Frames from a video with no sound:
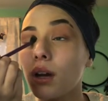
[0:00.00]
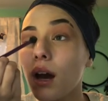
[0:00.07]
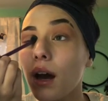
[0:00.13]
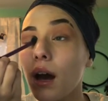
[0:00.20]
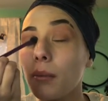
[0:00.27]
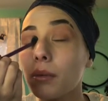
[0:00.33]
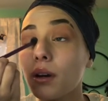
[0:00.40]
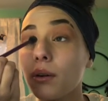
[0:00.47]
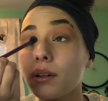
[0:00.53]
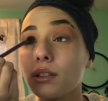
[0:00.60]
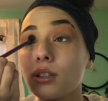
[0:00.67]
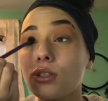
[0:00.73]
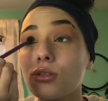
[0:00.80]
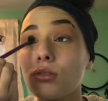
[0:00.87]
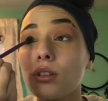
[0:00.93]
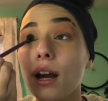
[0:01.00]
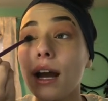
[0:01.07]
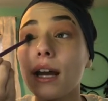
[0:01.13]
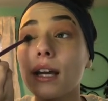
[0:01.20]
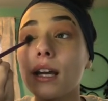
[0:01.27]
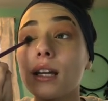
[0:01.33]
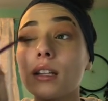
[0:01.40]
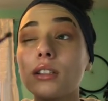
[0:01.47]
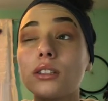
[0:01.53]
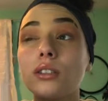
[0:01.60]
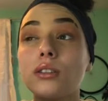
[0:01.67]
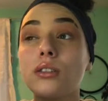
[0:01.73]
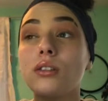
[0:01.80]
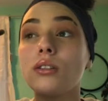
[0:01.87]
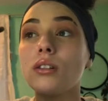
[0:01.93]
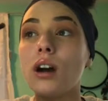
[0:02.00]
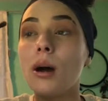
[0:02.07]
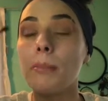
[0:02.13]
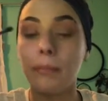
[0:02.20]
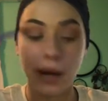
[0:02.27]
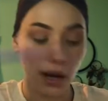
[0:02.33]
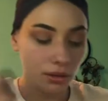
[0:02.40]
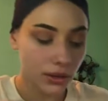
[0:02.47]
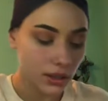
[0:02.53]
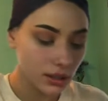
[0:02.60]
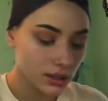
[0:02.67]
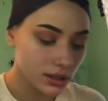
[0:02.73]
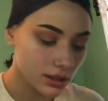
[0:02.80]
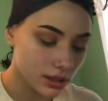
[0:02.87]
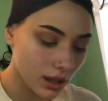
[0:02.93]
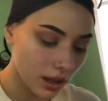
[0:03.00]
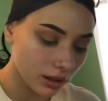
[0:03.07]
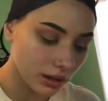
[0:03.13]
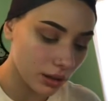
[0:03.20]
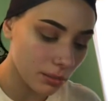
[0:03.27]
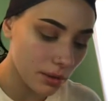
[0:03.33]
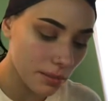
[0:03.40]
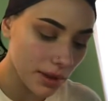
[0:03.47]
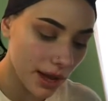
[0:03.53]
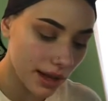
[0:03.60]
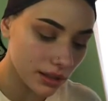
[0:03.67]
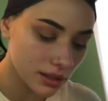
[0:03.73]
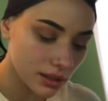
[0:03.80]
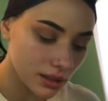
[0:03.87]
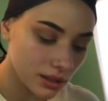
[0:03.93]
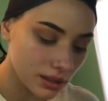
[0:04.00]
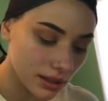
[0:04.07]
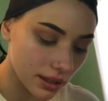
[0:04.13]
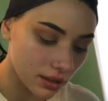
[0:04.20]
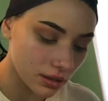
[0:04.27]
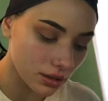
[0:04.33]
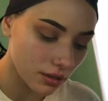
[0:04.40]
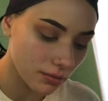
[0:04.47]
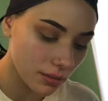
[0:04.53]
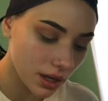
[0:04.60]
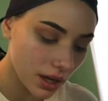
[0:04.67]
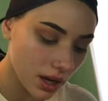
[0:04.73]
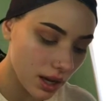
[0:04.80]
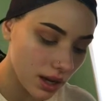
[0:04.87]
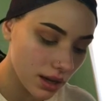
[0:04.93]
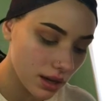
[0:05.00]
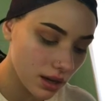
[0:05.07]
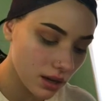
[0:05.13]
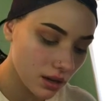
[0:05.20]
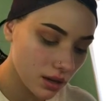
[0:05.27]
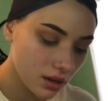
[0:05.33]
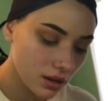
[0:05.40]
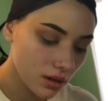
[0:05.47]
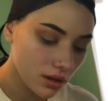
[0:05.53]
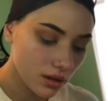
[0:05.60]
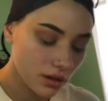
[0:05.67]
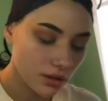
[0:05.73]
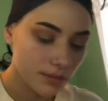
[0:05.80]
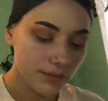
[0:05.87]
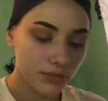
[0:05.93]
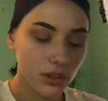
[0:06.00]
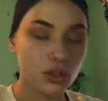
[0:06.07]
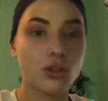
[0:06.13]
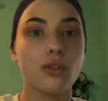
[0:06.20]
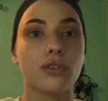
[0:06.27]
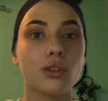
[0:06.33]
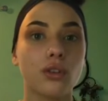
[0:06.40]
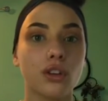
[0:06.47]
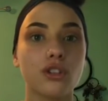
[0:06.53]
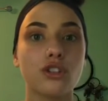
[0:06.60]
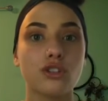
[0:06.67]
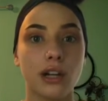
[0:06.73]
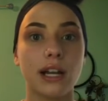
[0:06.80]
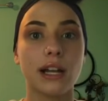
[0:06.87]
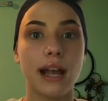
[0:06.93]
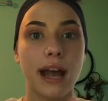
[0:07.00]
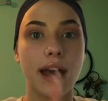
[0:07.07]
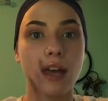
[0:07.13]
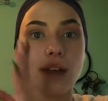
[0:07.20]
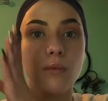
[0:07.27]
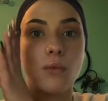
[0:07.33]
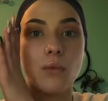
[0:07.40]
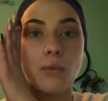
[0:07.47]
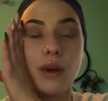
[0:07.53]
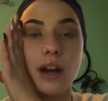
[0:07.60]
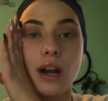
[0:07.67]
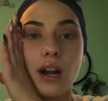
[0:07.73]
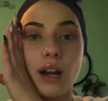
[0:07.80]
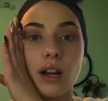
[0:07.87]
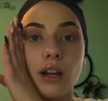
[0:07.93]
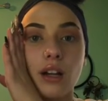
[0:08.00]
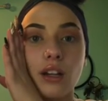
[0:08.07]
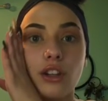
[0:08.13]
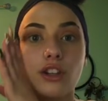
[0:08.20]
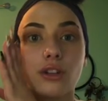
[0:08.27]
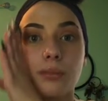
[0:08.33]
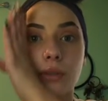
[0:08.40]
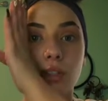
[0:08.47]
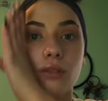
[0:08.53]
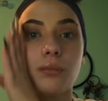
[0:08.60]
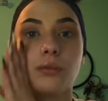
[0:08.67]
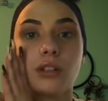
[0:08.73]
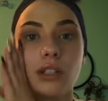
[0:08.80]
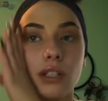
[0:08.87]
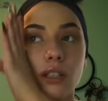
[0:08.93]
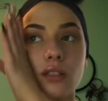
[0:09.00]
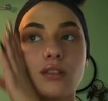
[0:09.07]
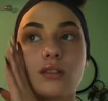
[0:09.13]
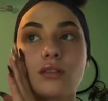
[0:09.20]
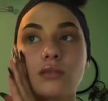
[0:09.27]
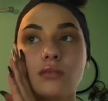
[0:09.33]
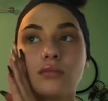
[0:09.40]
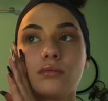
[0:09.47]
I'm going to drag it to about this, a little bit past the center of my eye. So if you look straight ahead, where your pupil is.